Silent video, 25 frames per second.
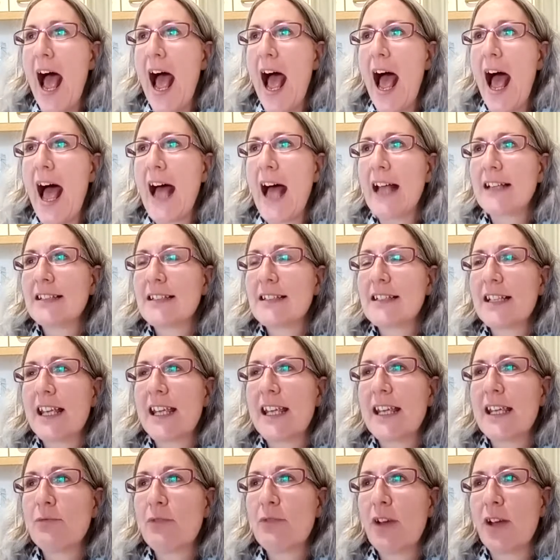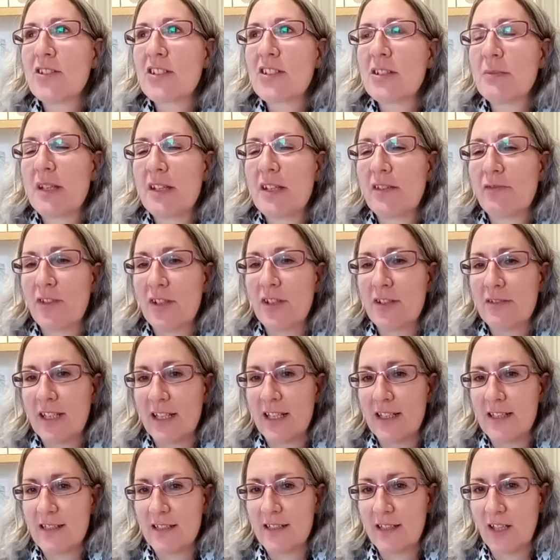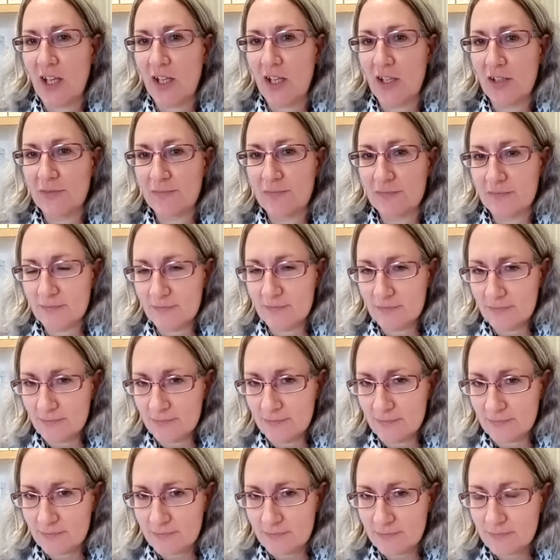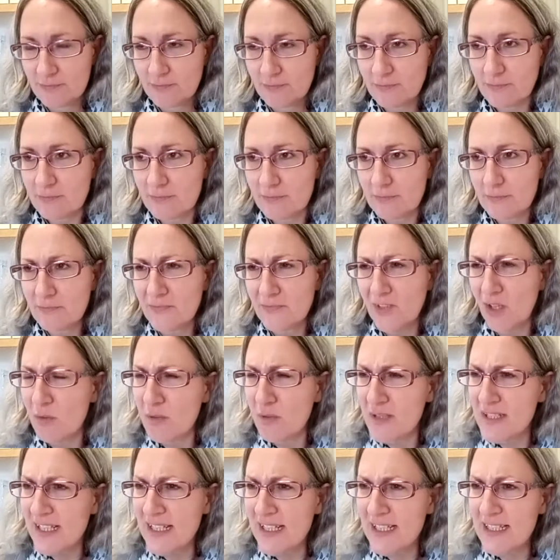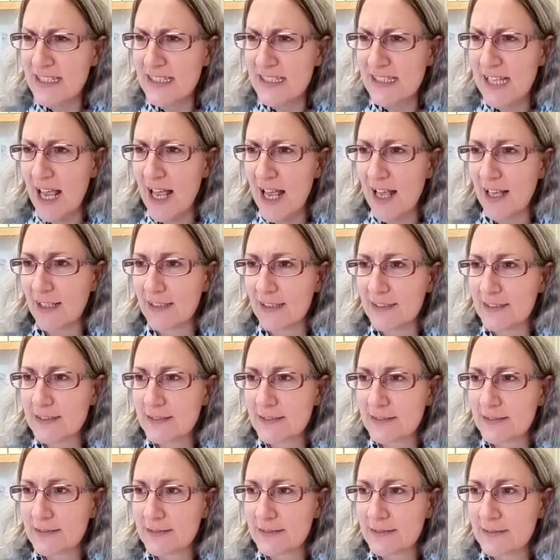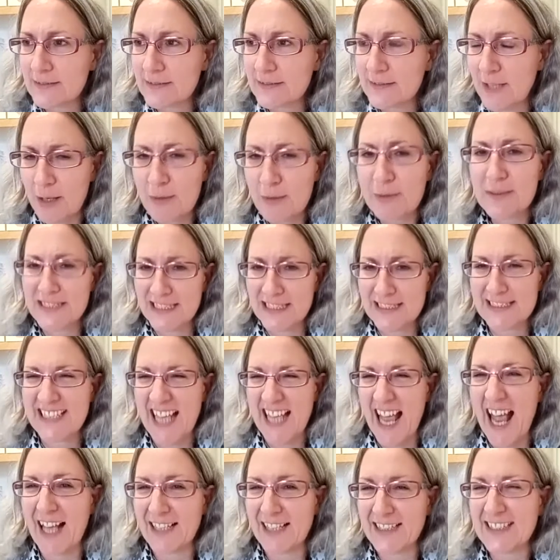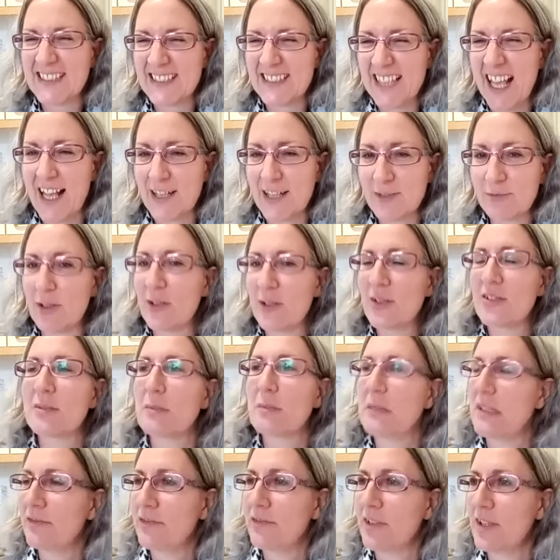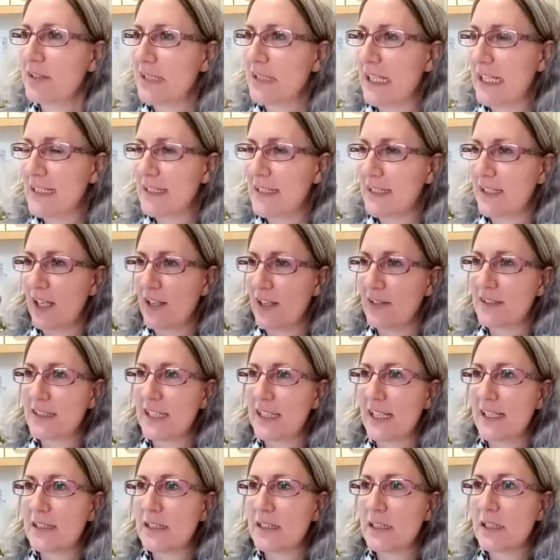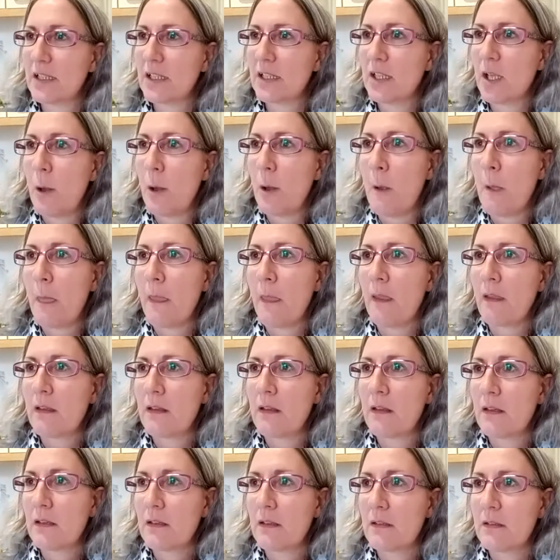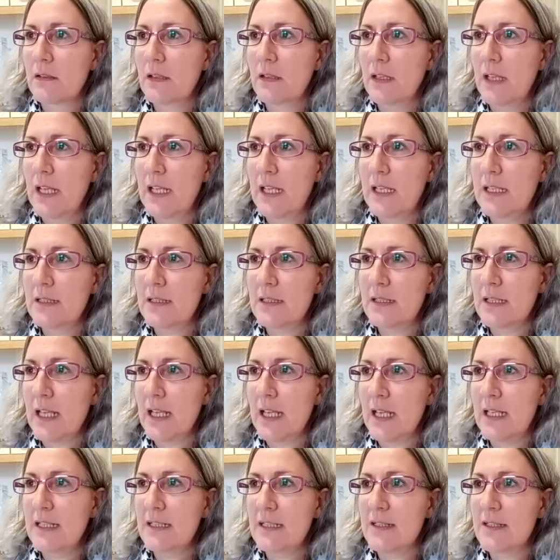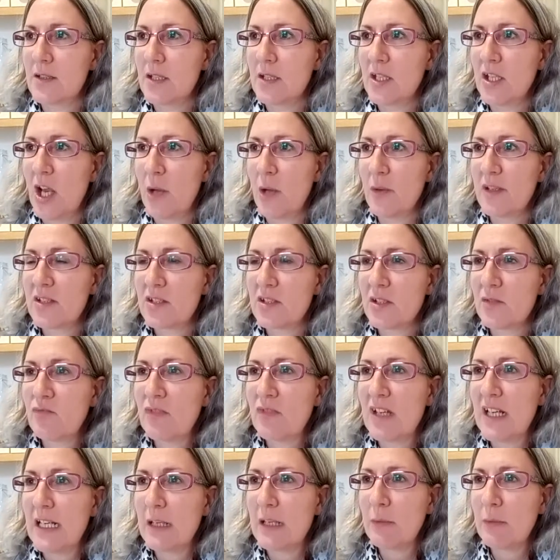And he wrote to me a few days ago, or was it his dad? No, it was his dad. His dad wrote to me a few days ago and said he's doing really